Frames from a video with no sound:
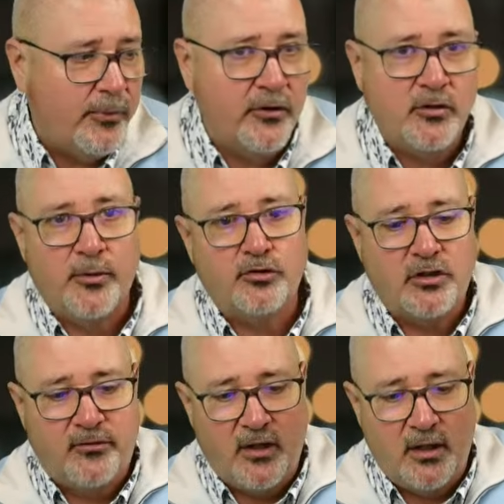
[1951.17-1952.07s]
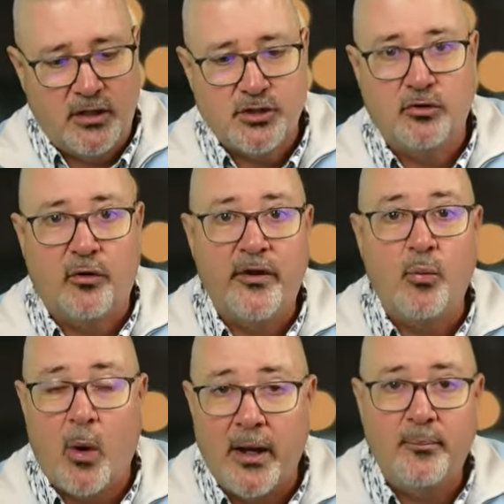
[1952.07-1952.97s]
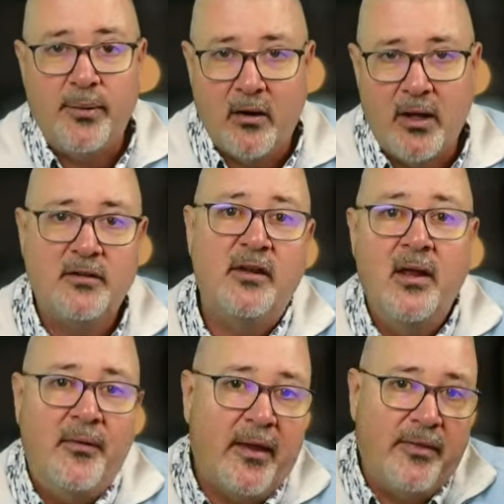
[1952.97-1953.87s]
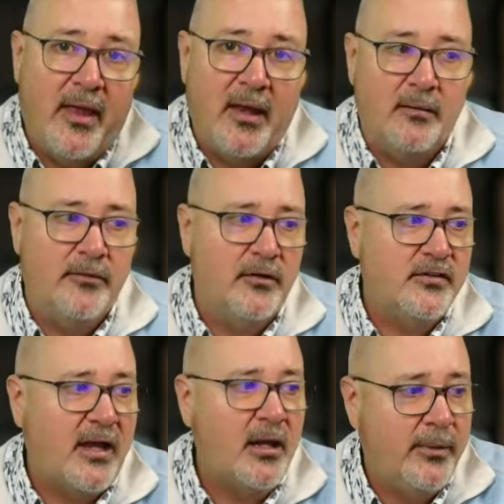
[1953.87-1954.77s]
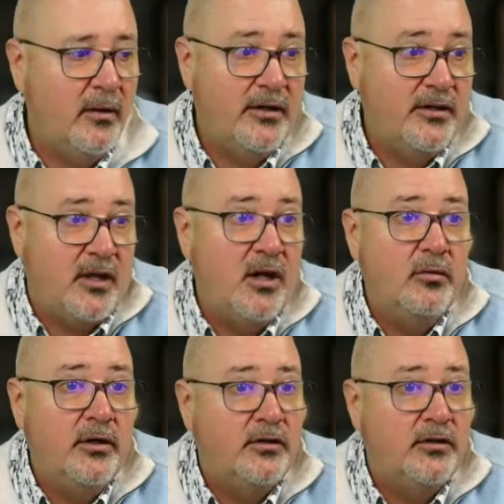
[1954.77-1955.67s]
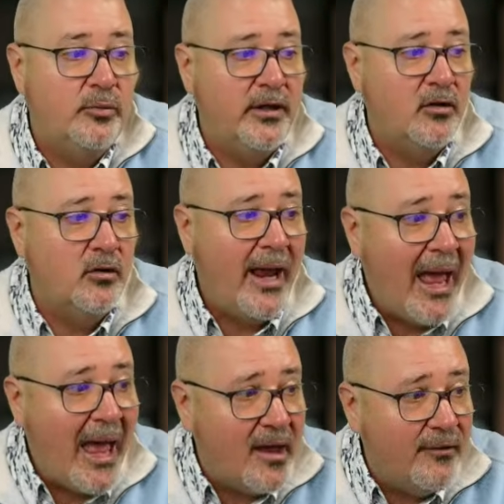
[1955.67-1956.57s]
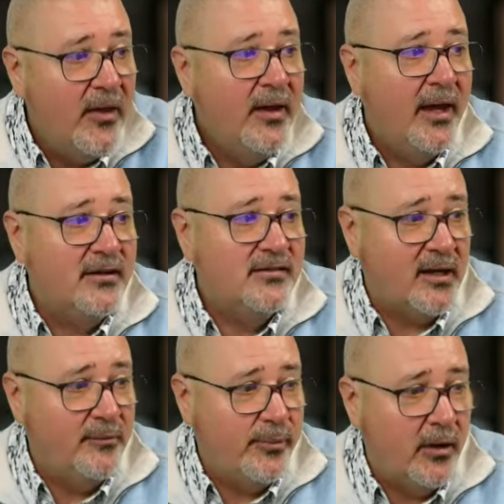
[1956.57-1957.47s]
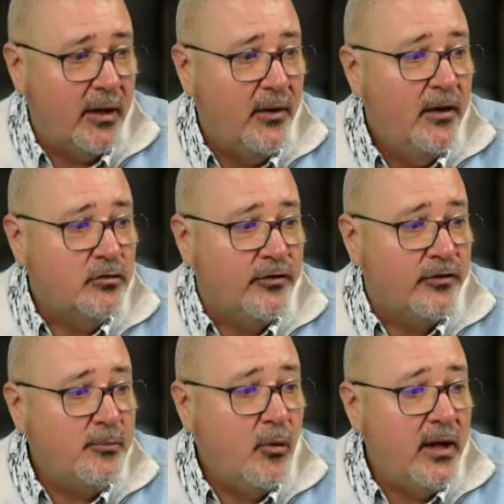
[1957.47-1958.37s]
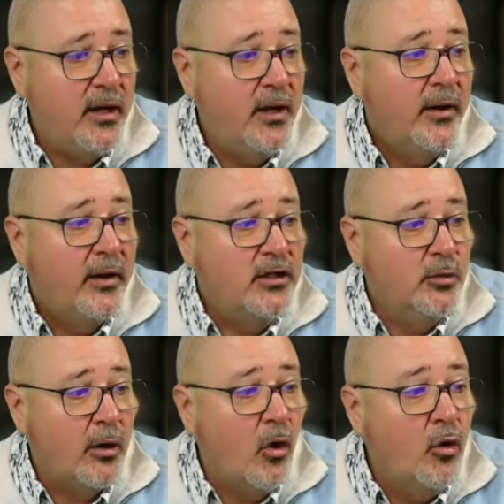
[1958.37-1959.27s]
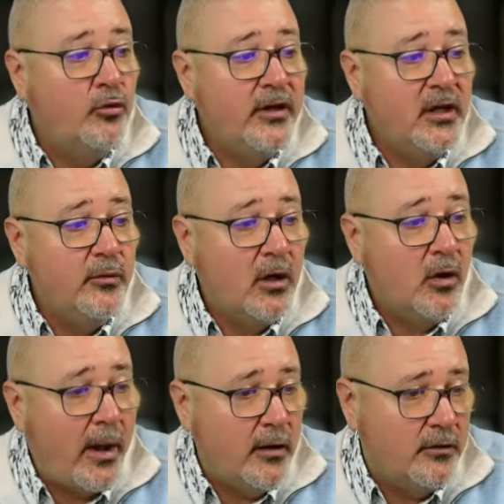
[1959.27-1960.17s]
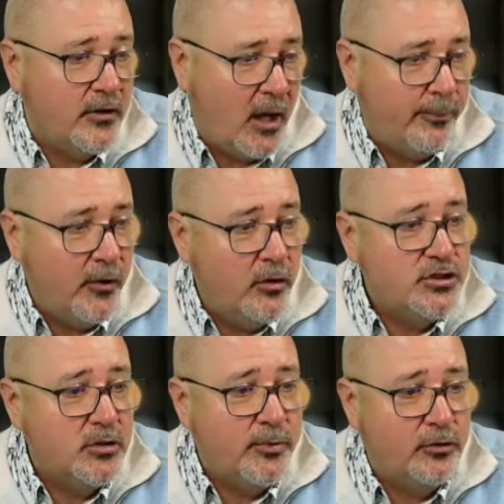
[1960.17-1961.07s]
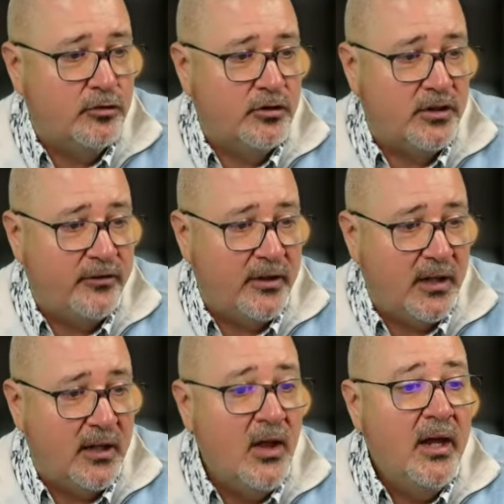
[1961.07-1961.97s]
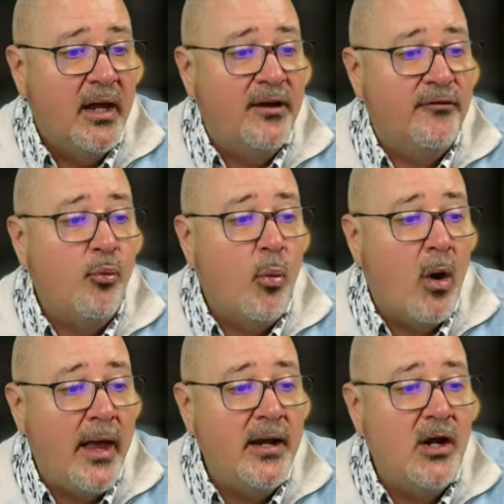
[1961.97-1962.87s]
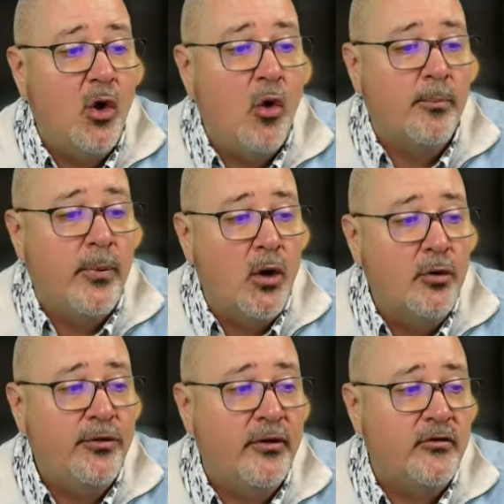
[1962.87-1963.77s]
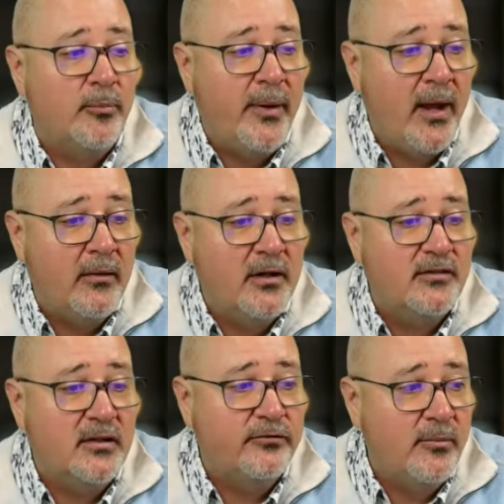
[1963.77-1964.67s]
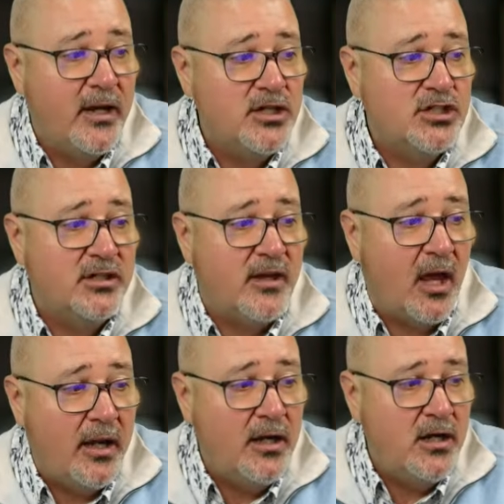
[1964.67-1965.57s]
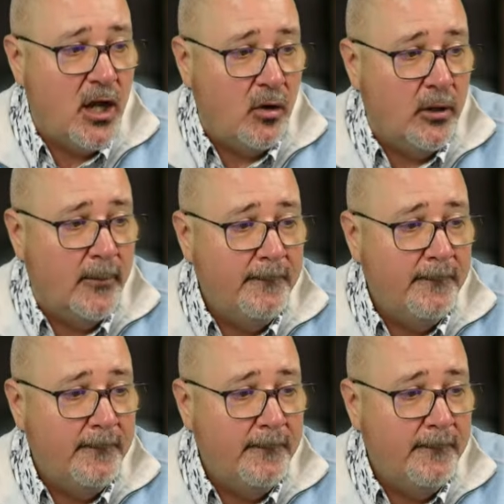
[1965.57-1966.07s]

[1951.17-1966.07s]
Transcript: your birth certificate and it shows only one parent. And then the second parent is unknown because you really don't have a second parent. So at this point, you are only required to upload your birth certificate if one or both of your parents' information is unknown.